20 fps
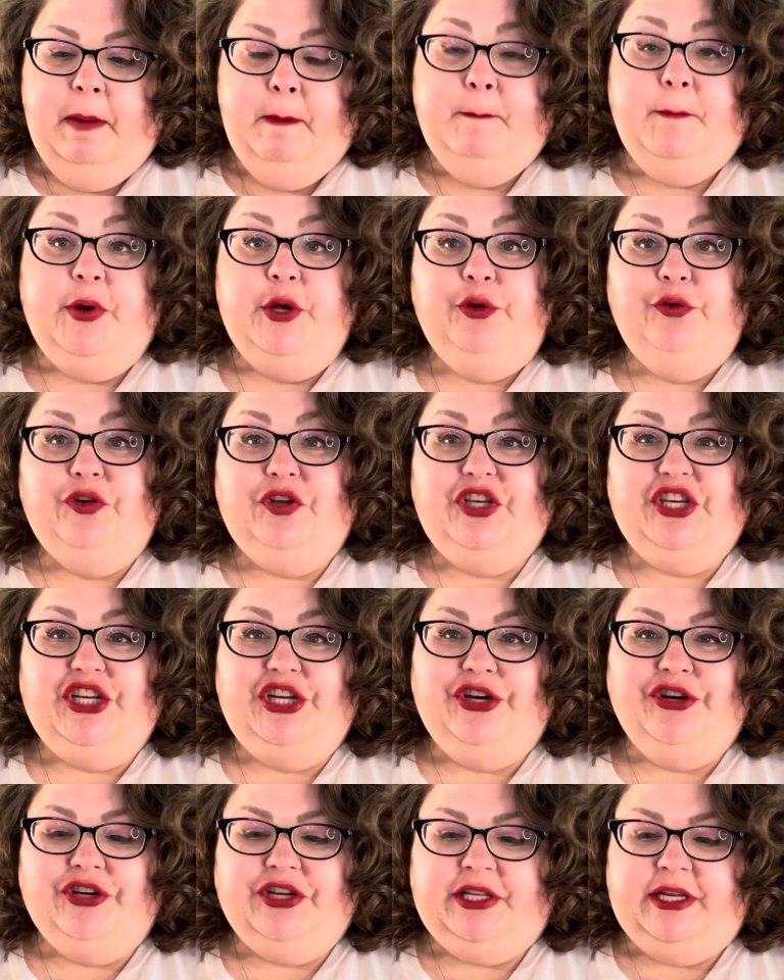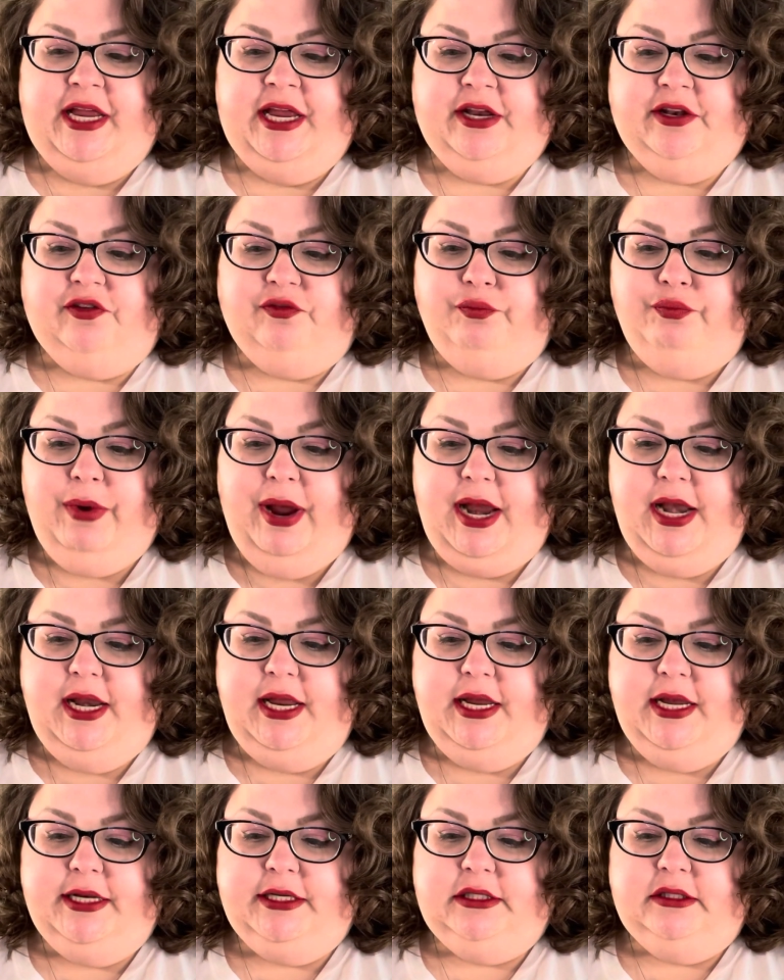boost your skin's
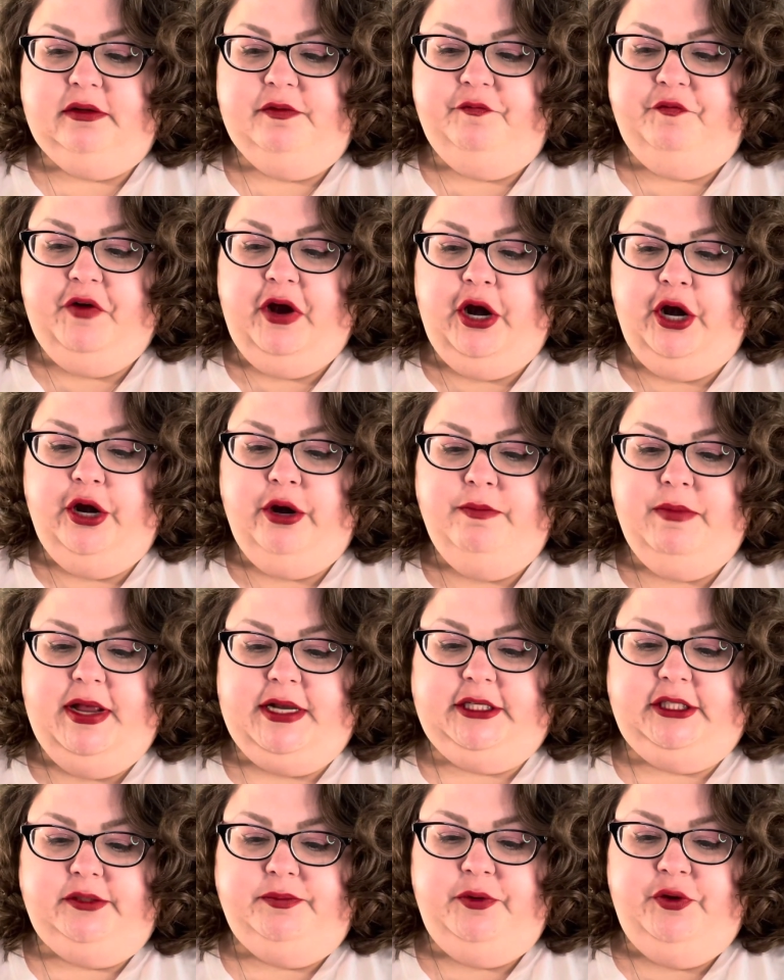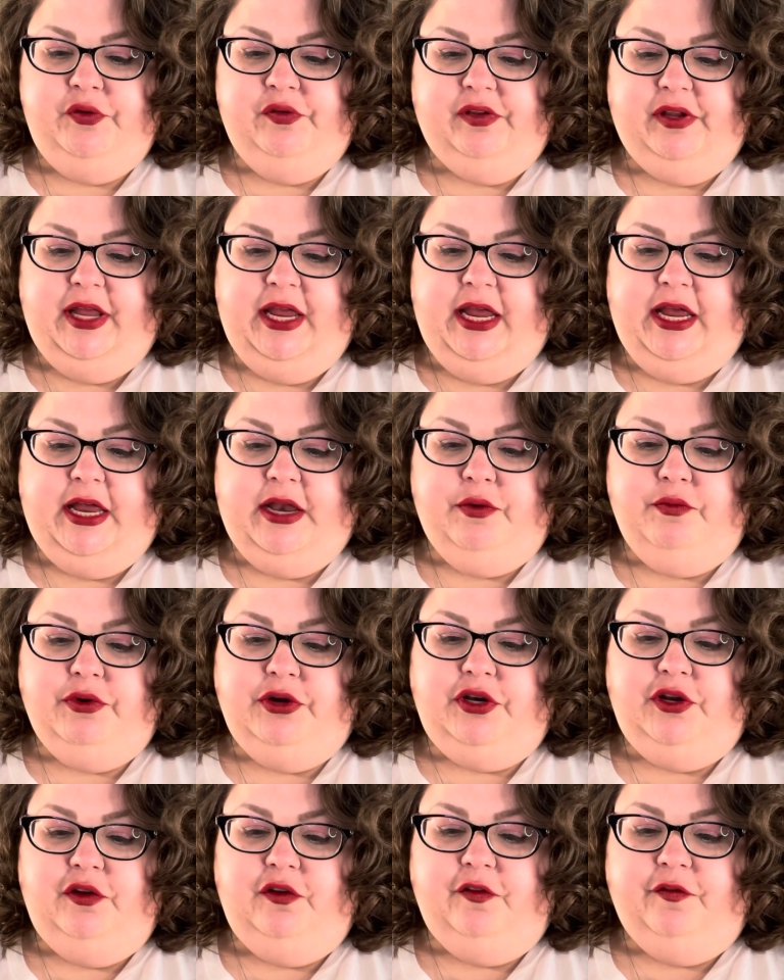radiance, firm and smooth skin,
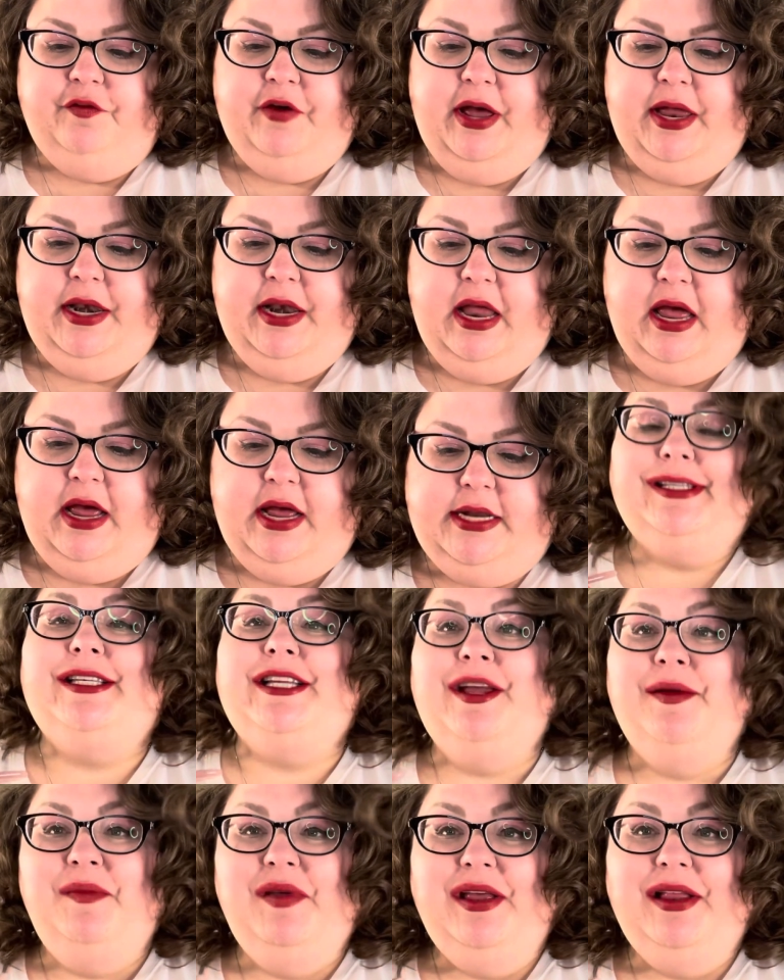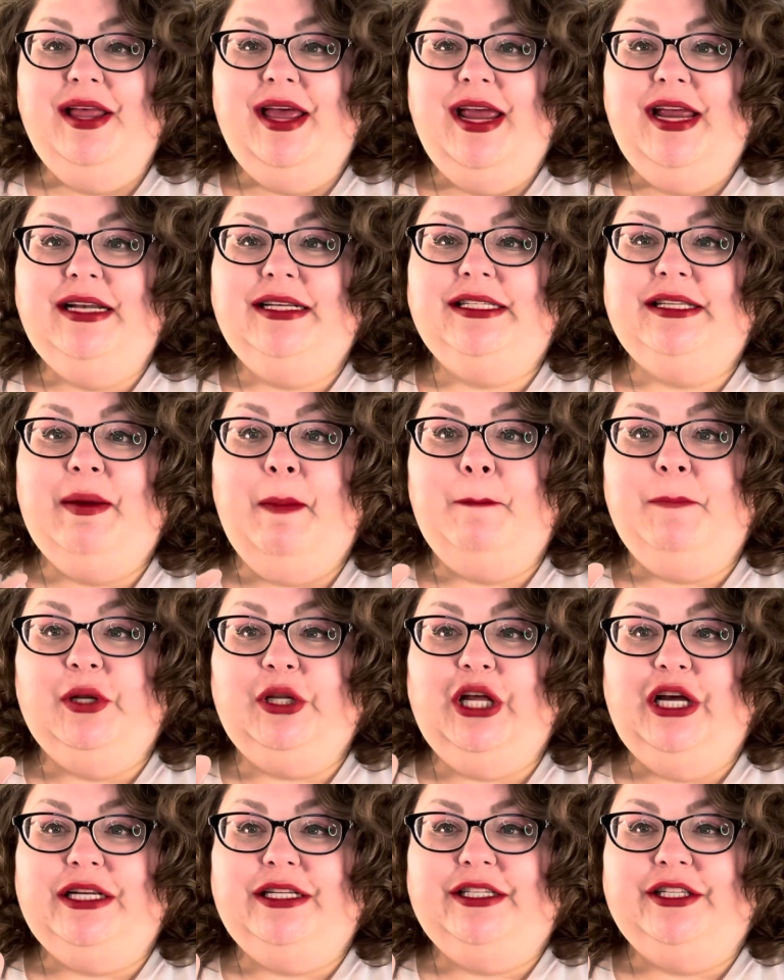reduce fine lines, stimulates
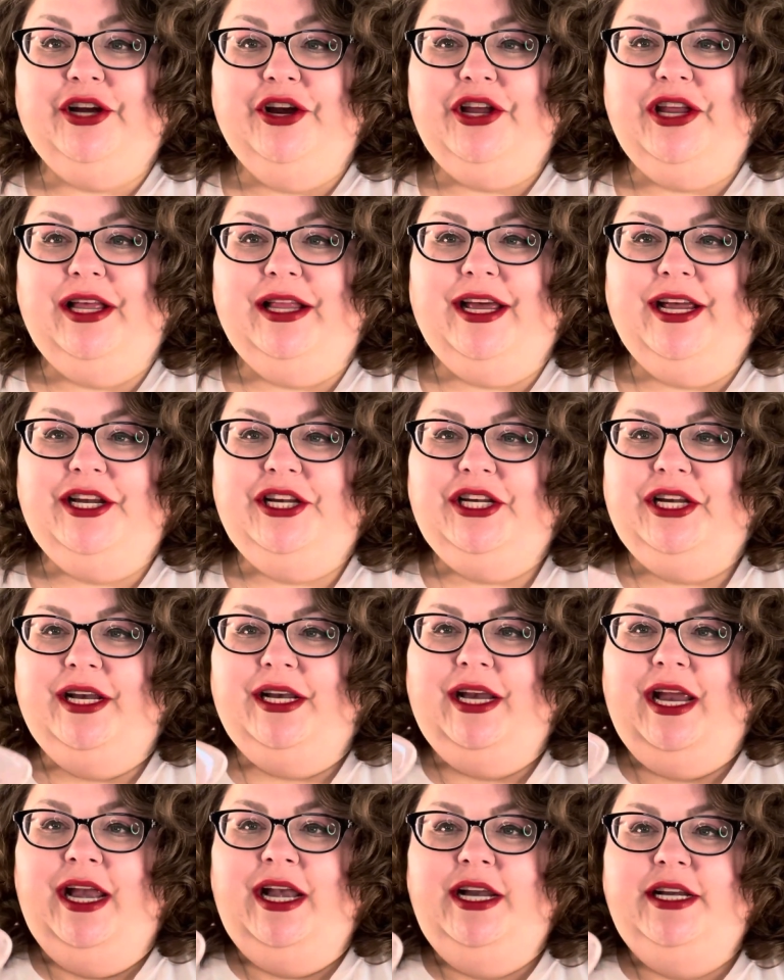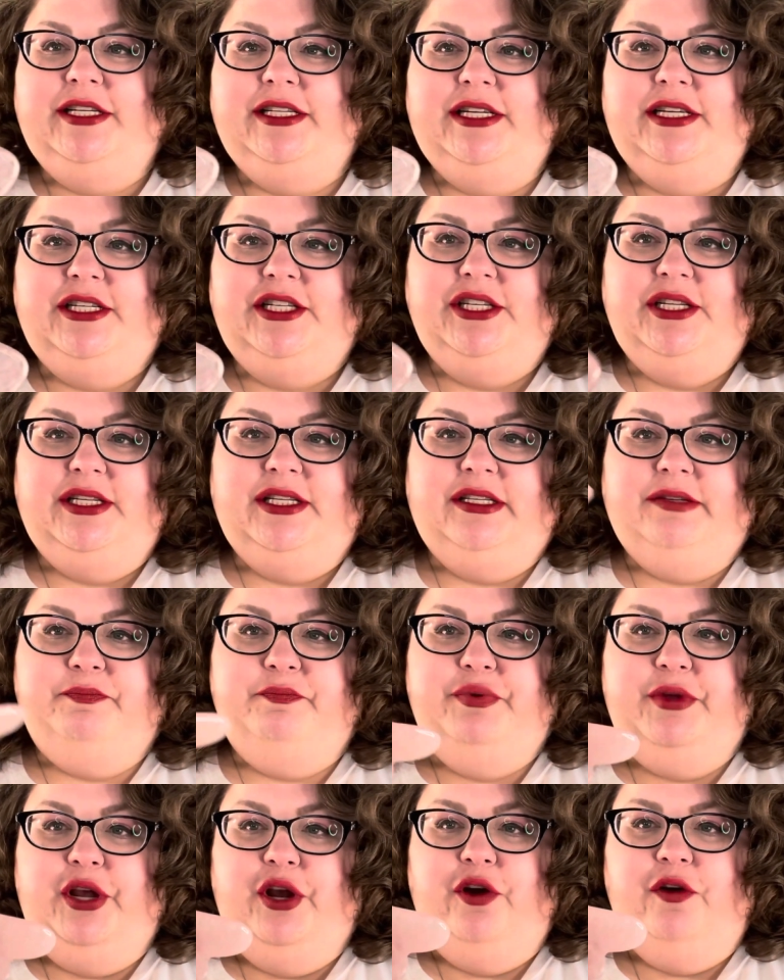blood circulation, and it's just this
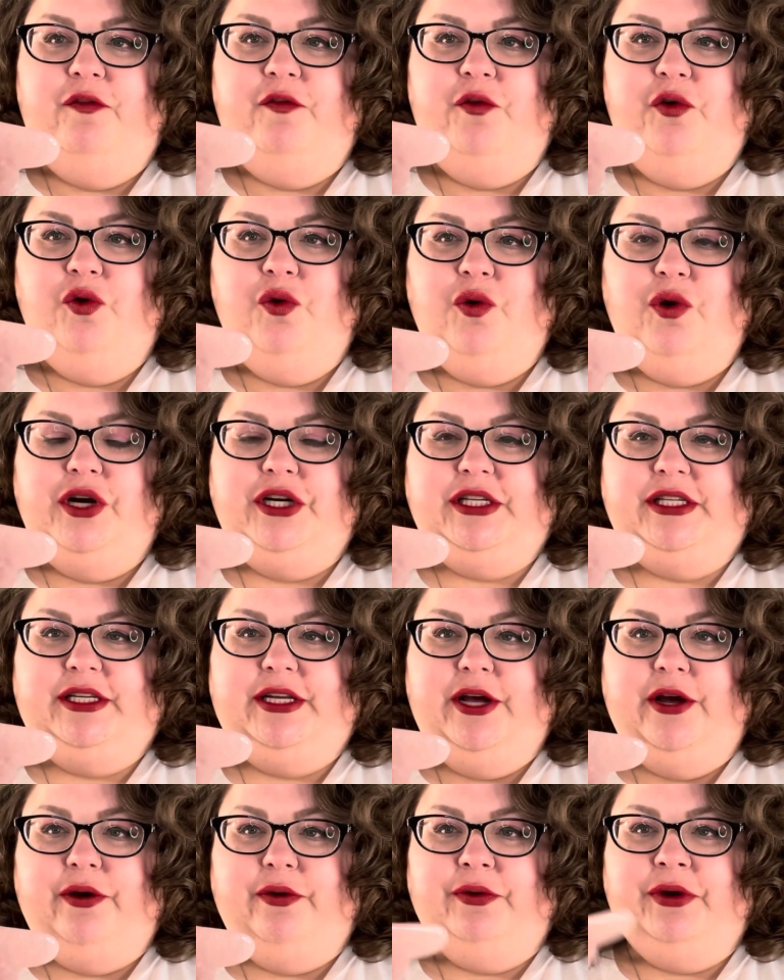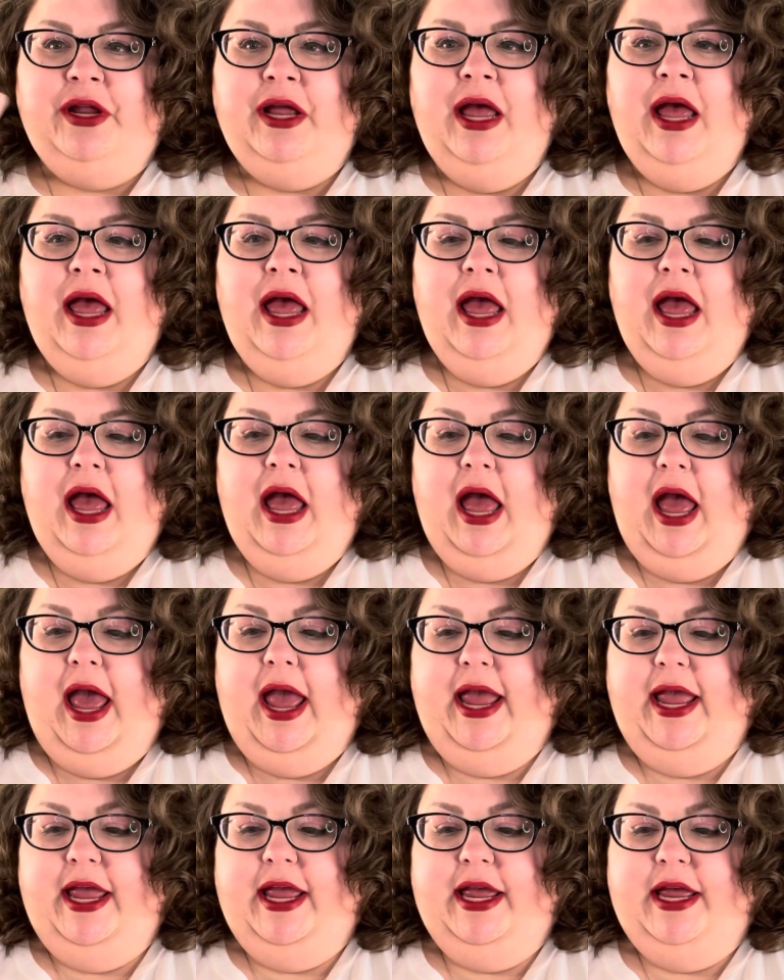beautiful quartz stone,
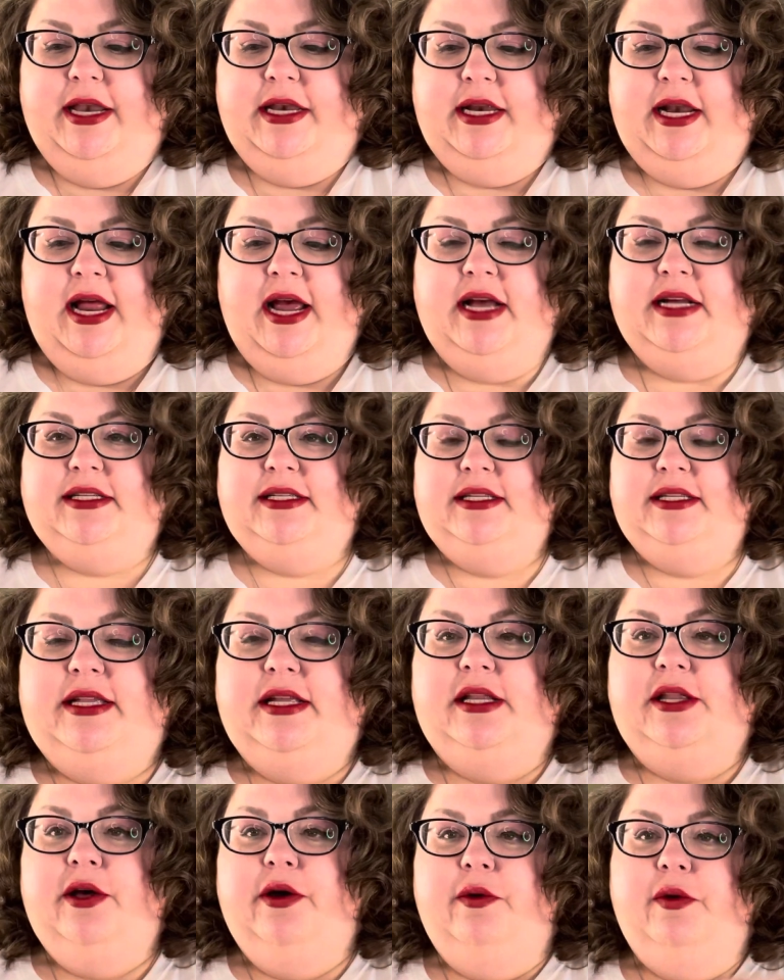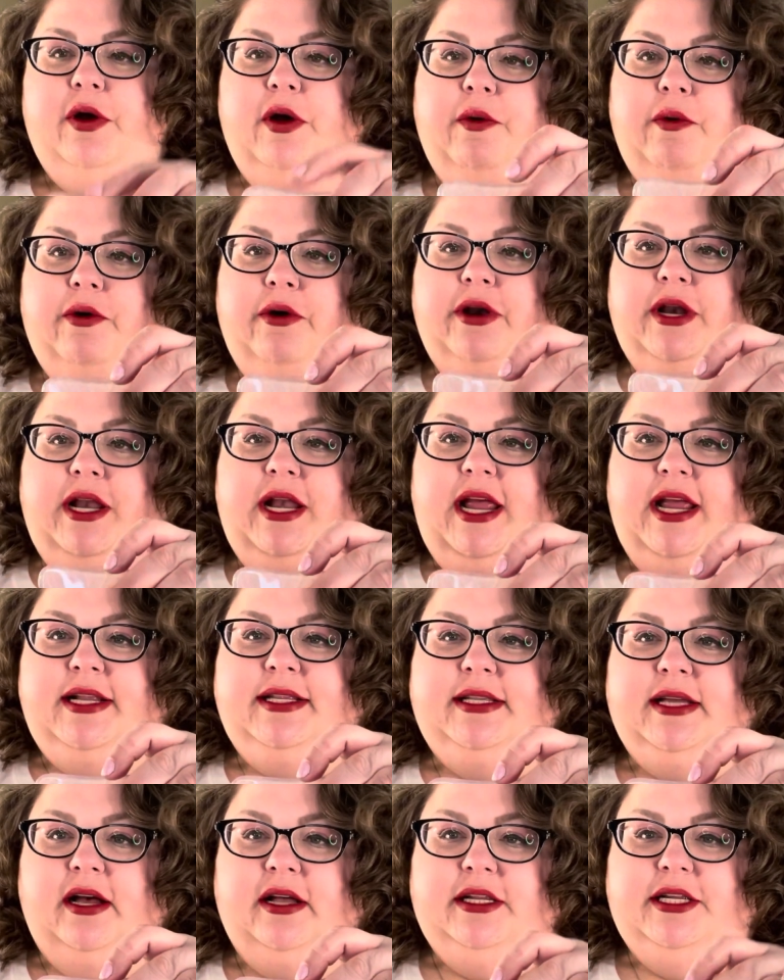and it has logo on it,
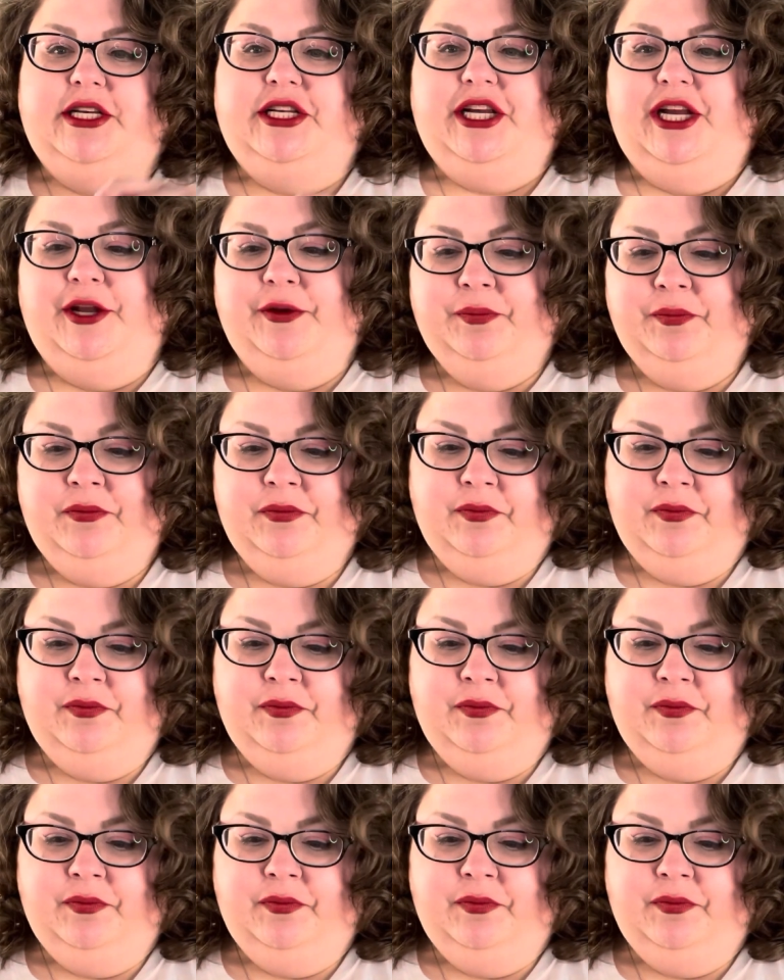Aceology.